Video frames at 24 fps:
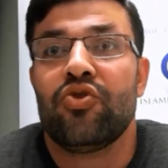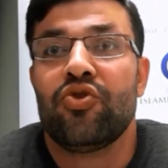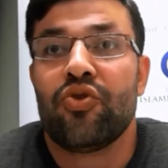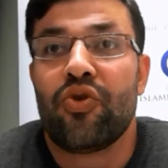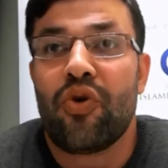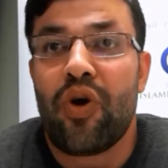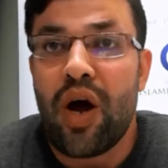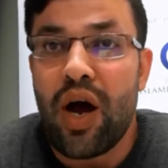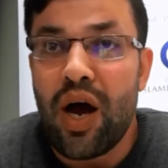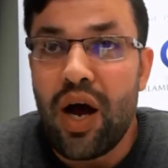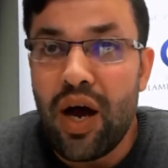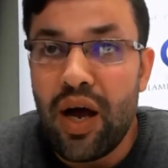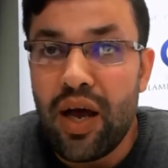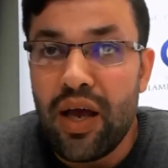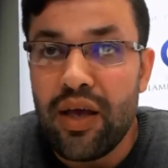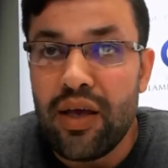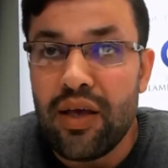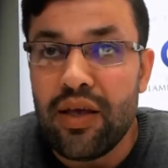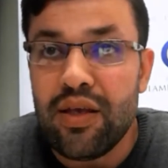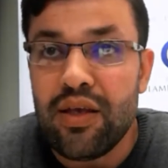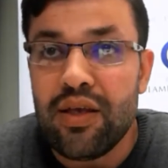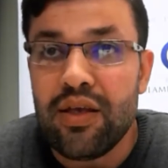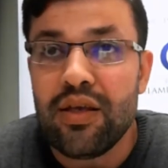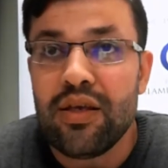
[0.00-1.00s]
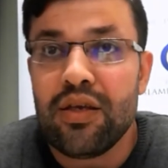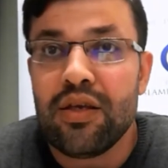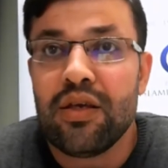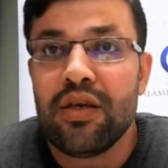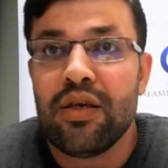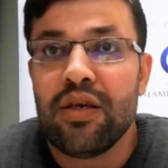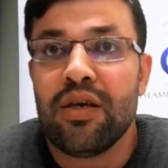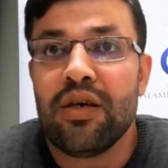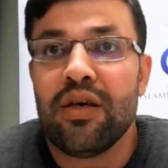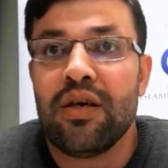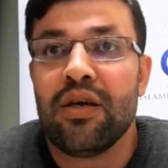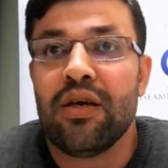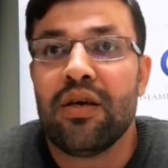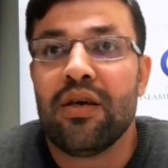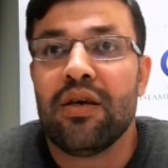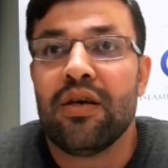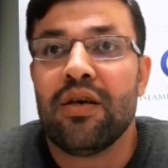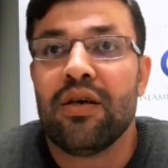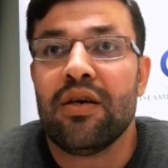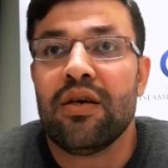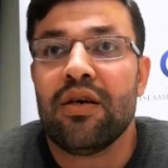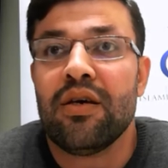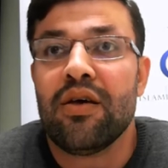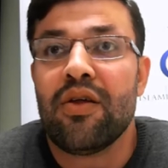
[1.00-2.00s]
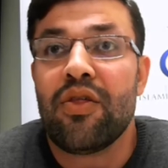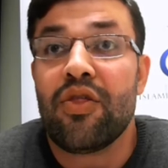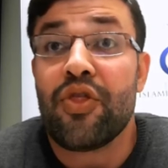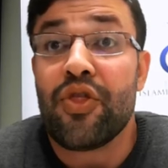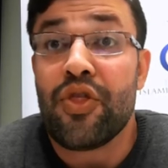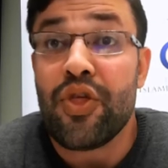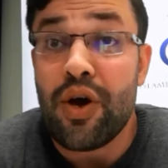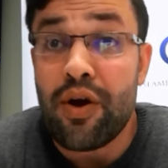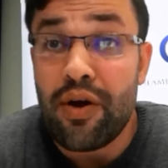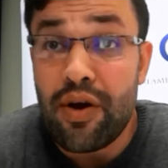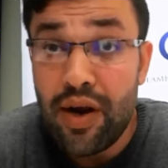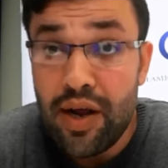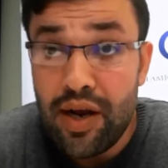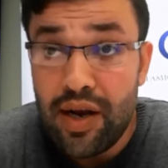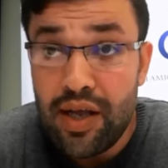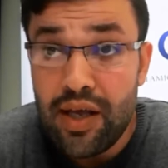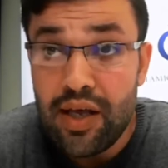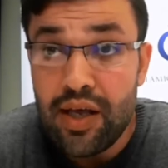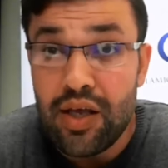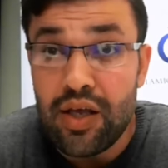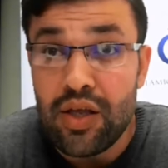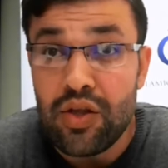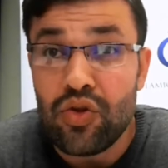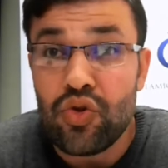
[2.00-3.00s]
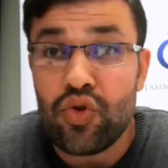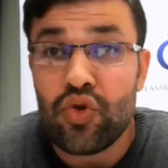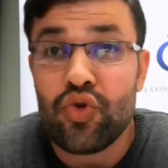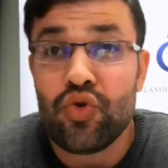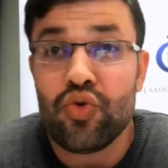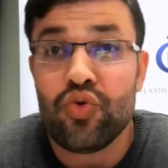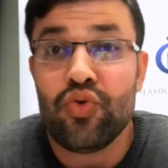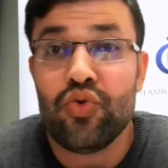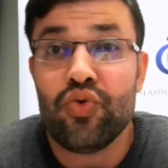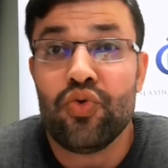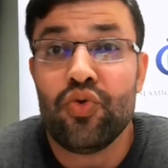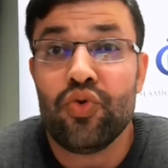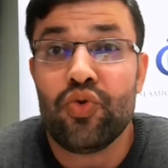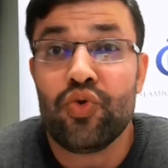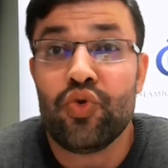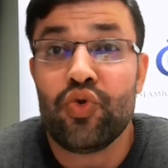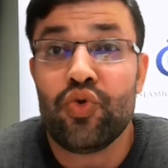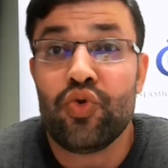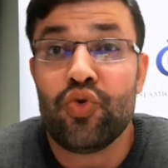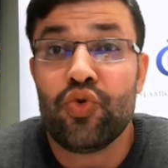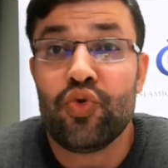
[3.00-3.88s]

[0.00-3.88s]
try thoroughly to